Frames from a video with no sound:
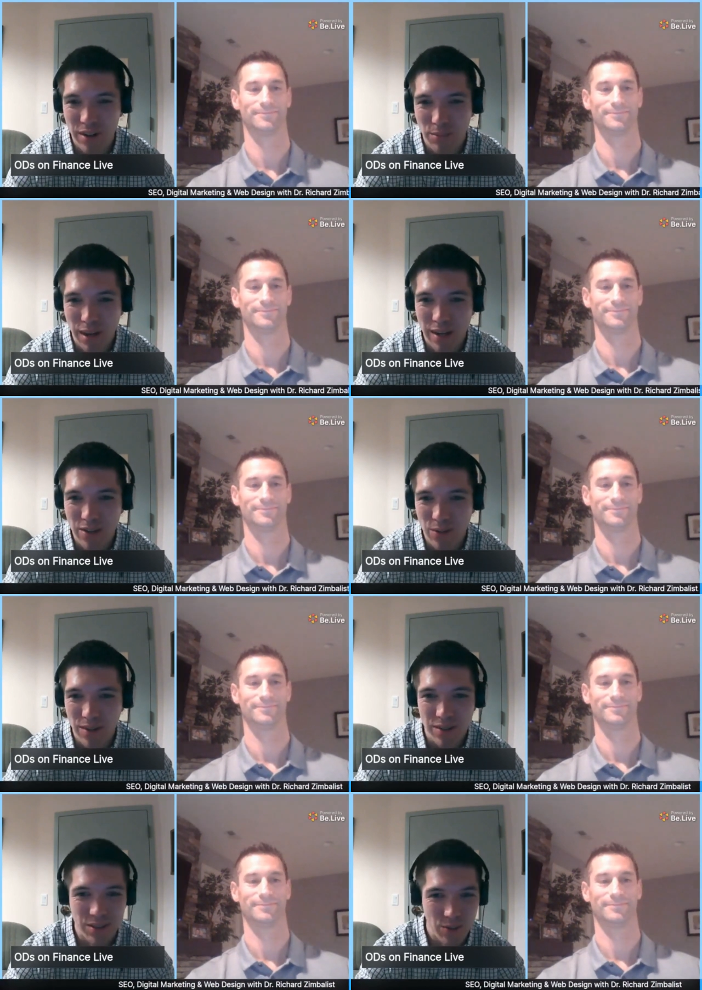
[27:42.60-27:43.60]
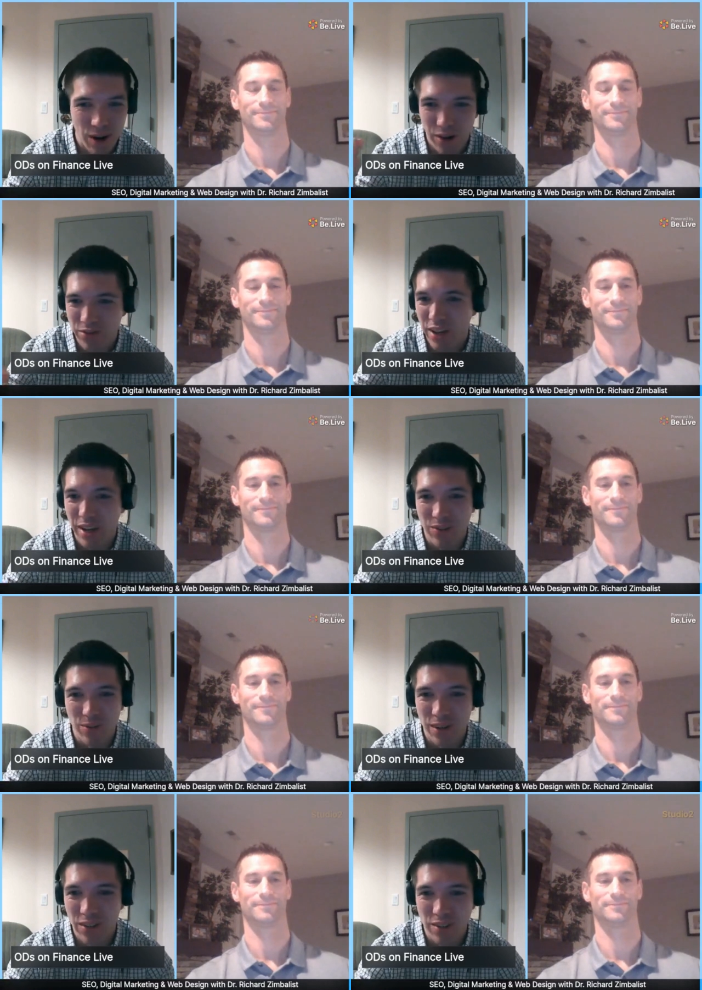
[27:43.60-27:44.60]
Speaker 1: your page, whereas a wall of text
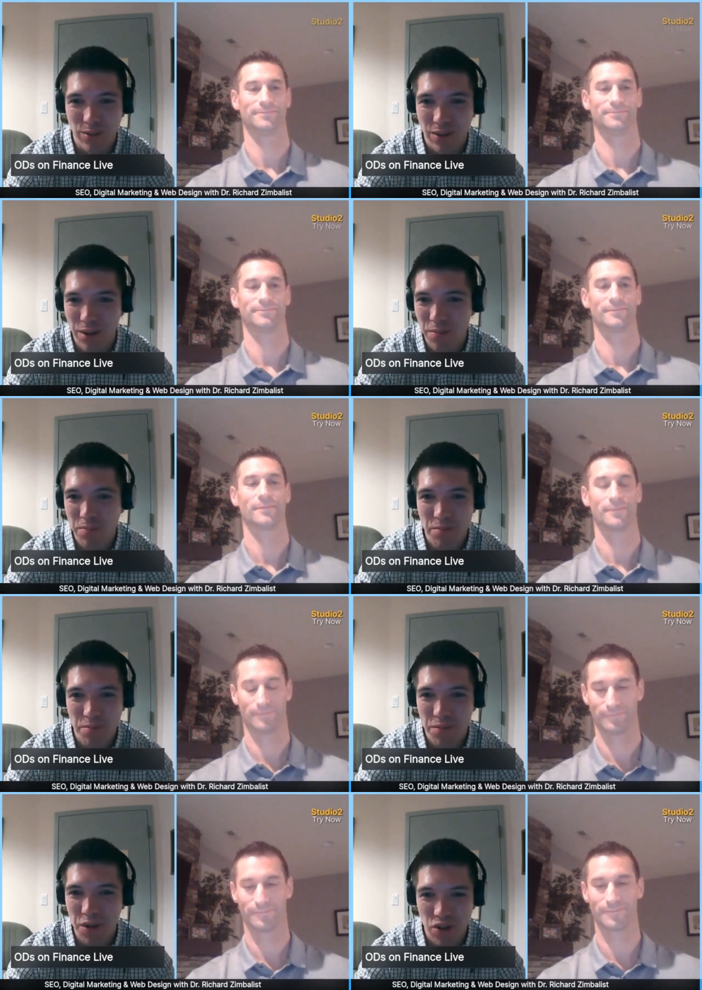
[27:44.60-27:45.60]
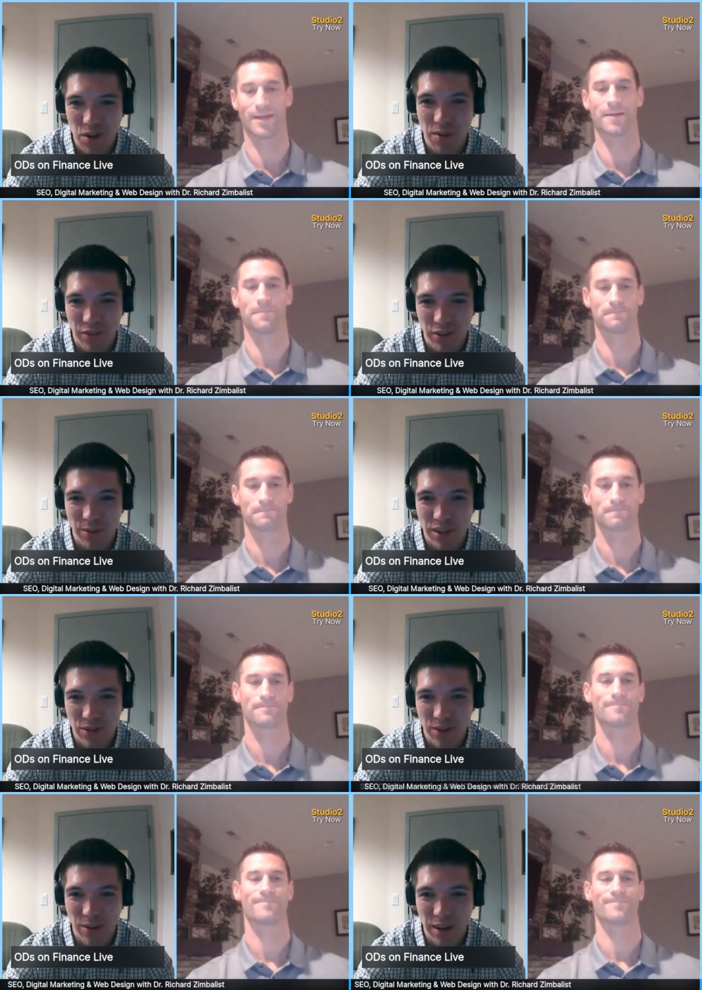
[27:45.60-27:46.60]
will get someone to you know jump yeah. off your page
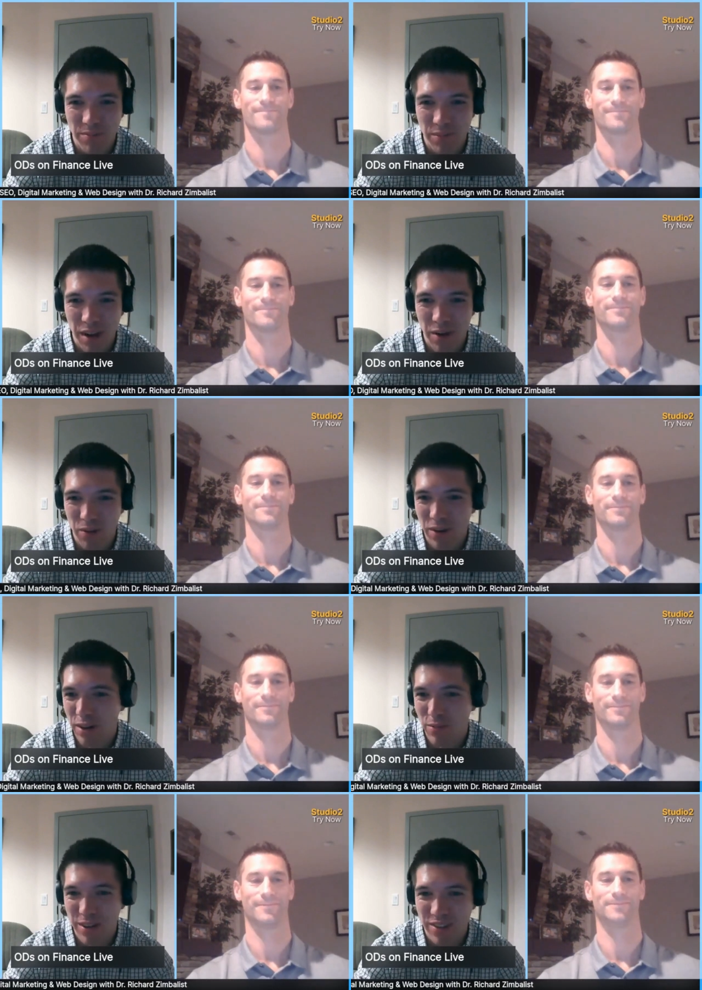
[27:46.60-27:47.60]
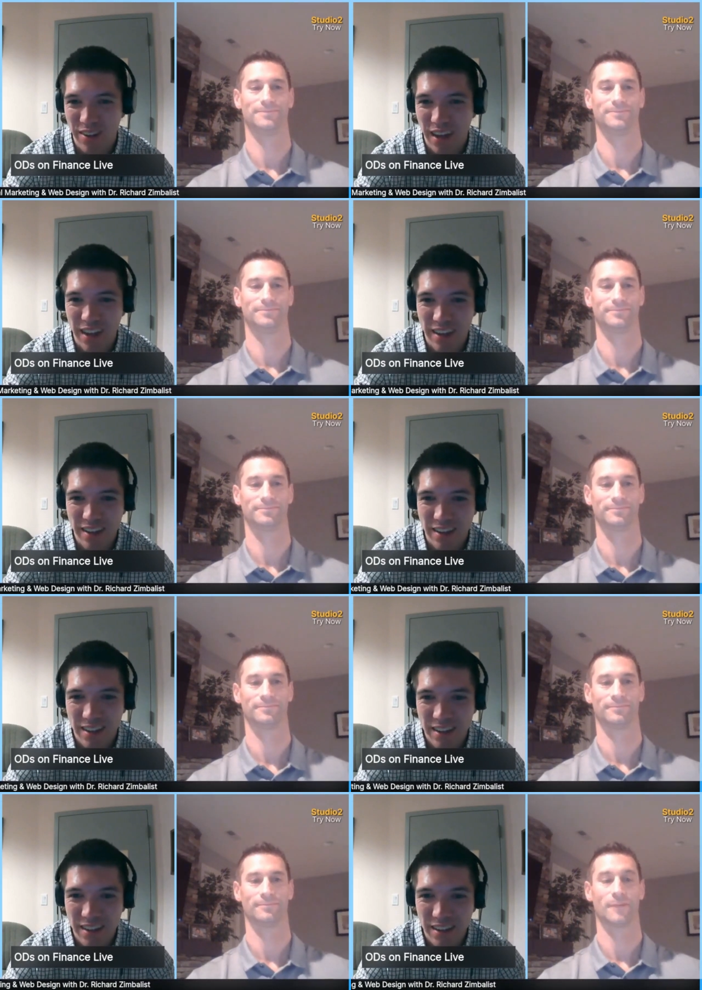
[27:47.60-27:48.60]
right away. Uh, what are your opinions on that?
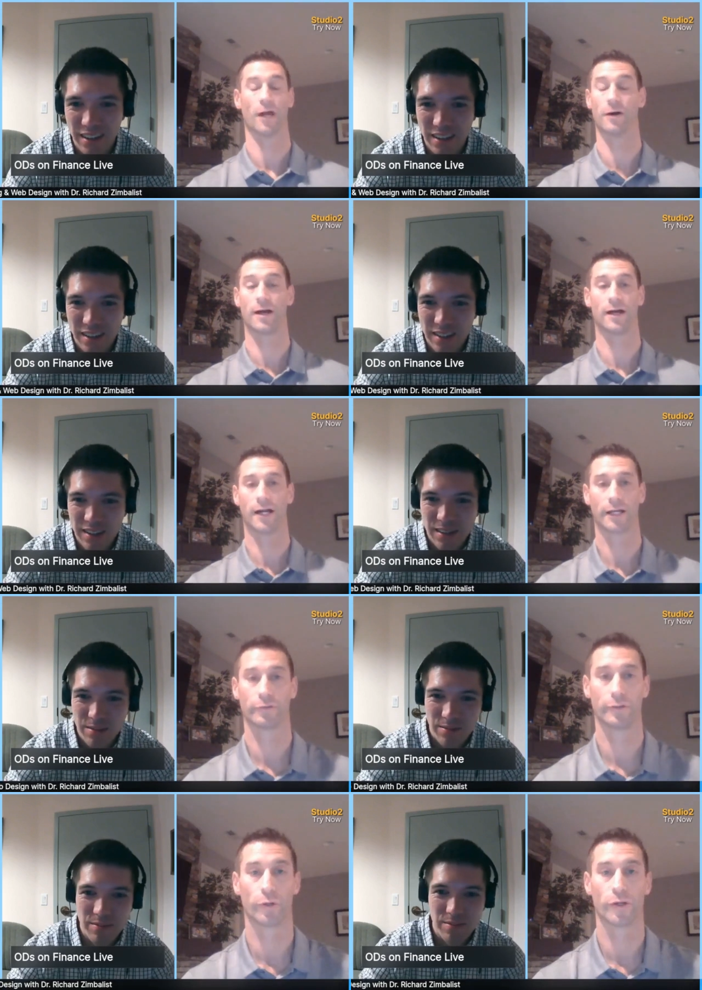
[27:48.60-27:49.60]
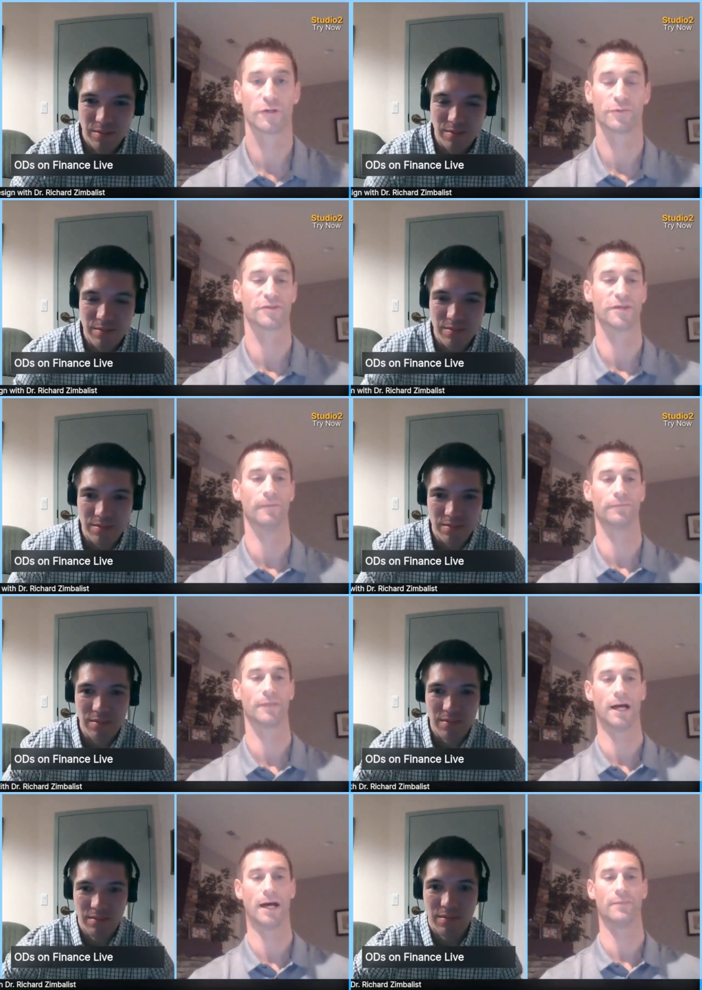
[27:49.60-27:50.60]
Speaker 2: Oh, I, I agree 100%.
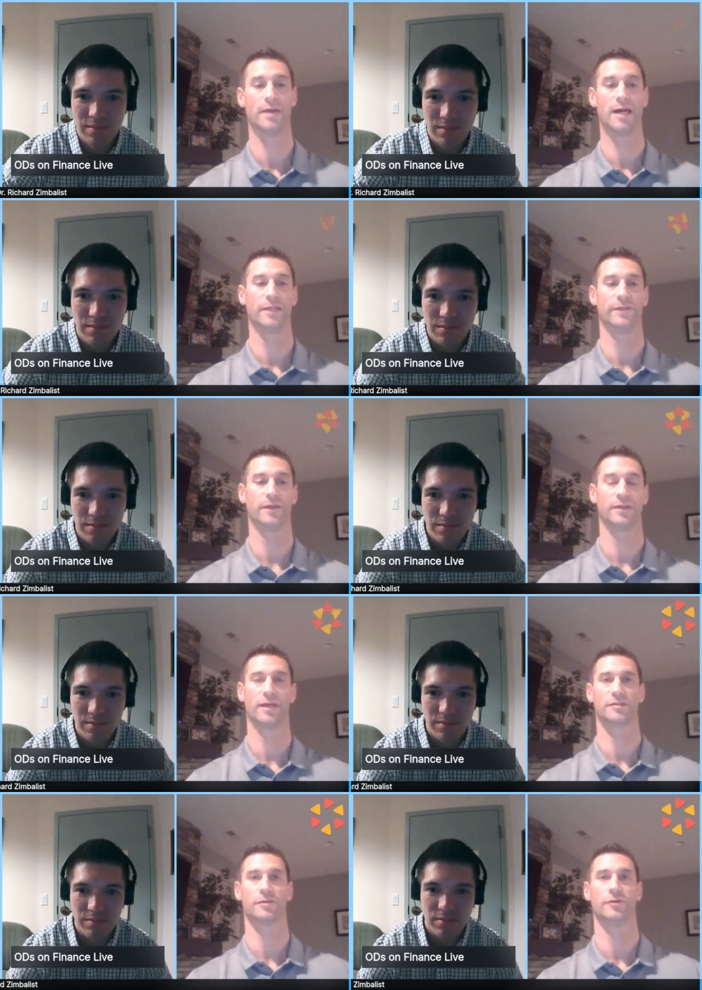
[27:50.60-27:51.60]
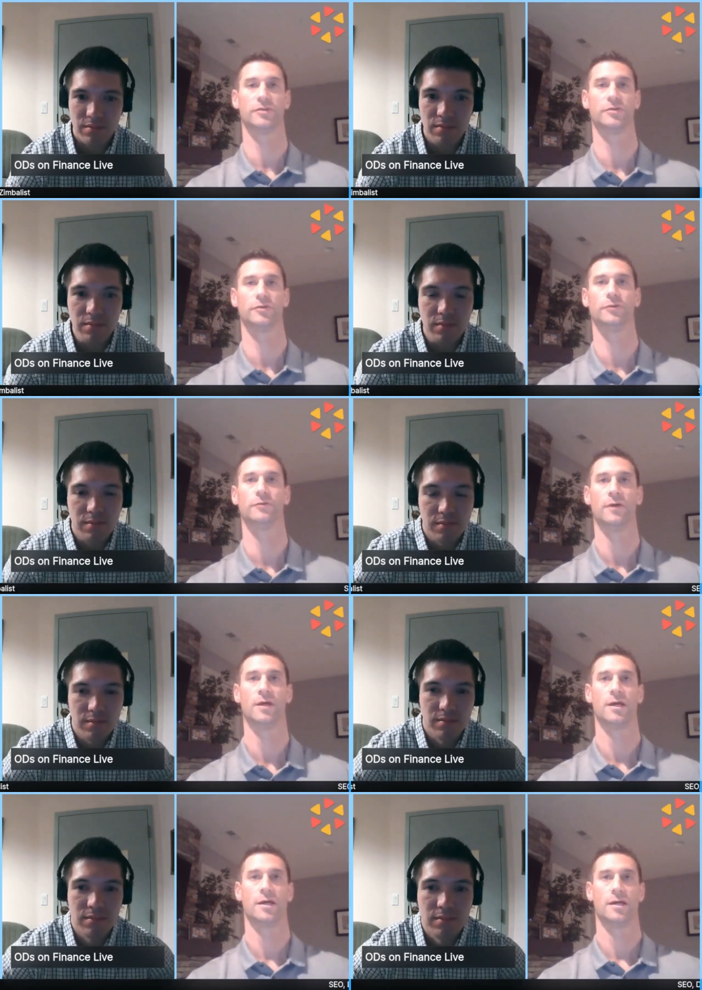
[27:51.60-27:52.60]
Um, anything that's going to
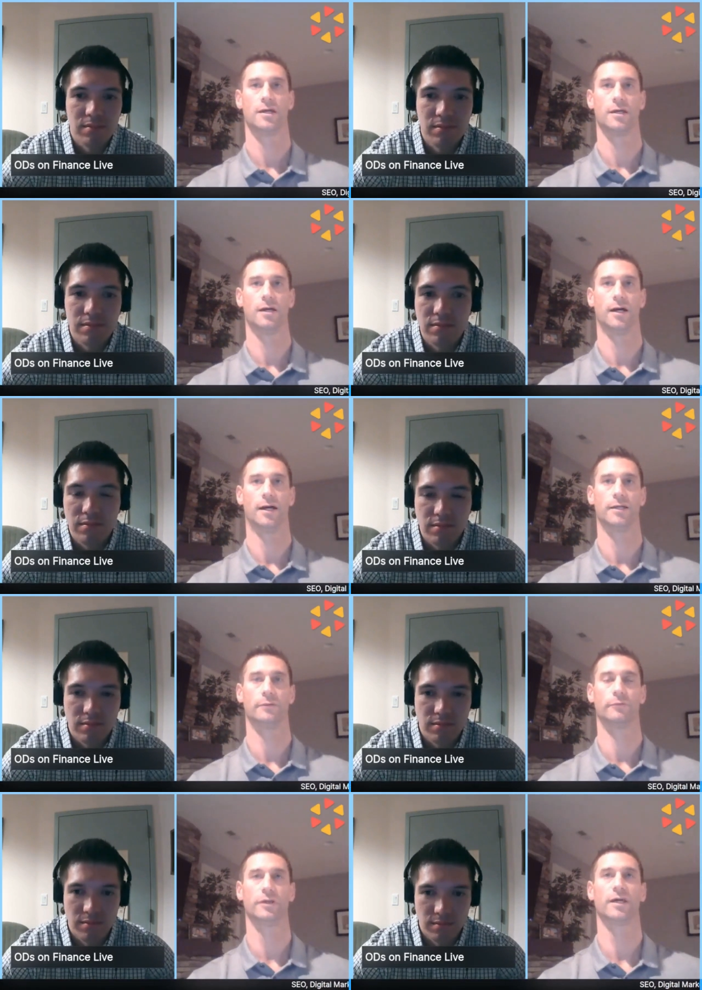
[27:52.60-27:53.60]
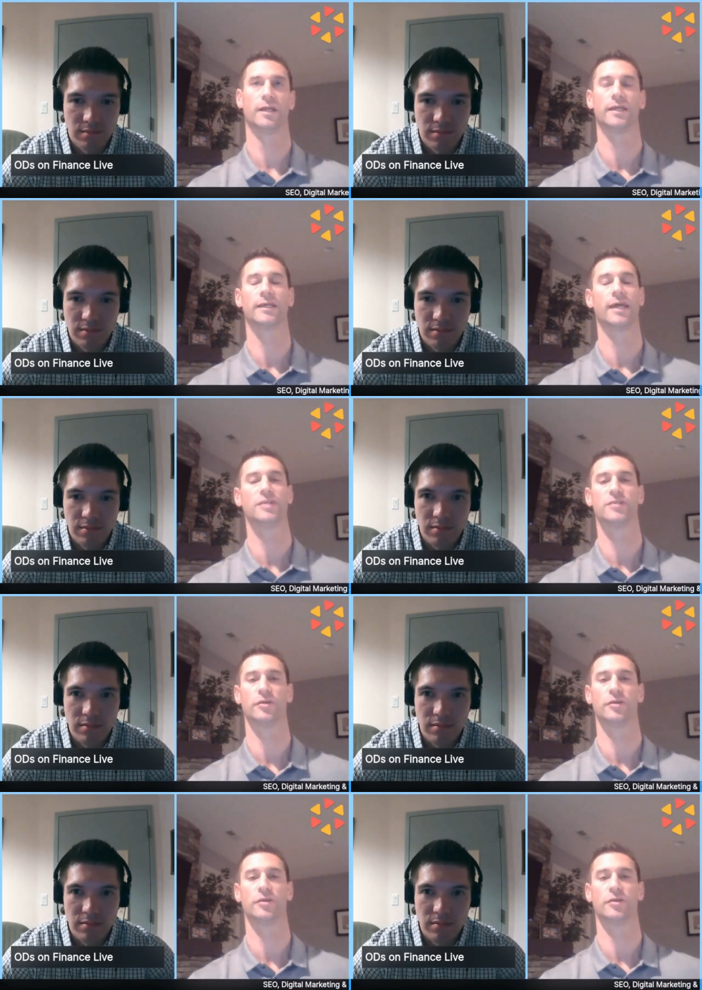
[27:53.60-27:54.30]
uh, really kind of engage the